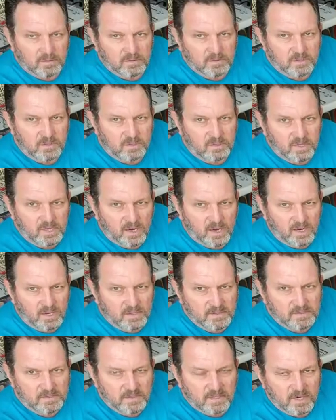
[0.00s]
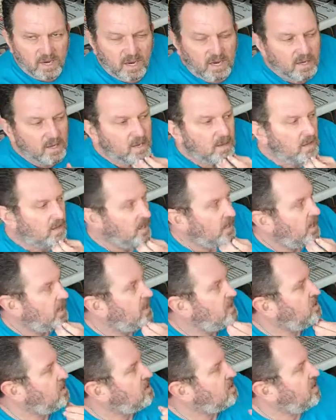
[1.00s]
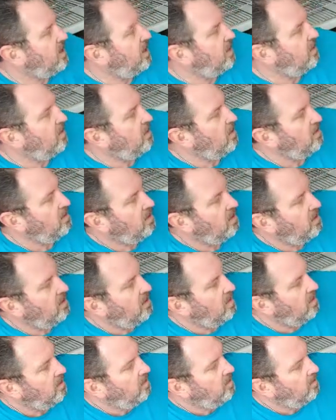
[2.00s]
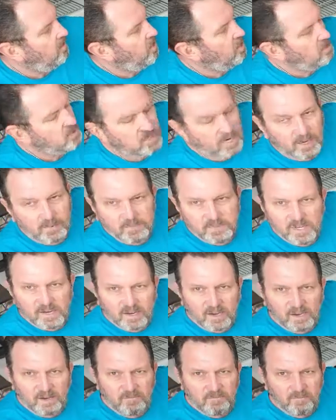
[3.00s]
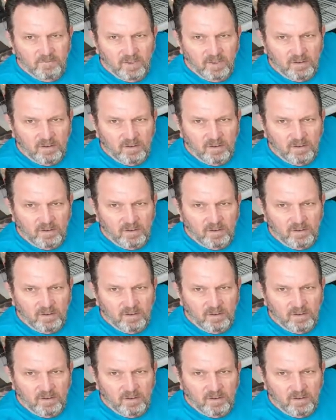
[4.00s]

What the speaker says: So you guys, I just got all the pork chops on.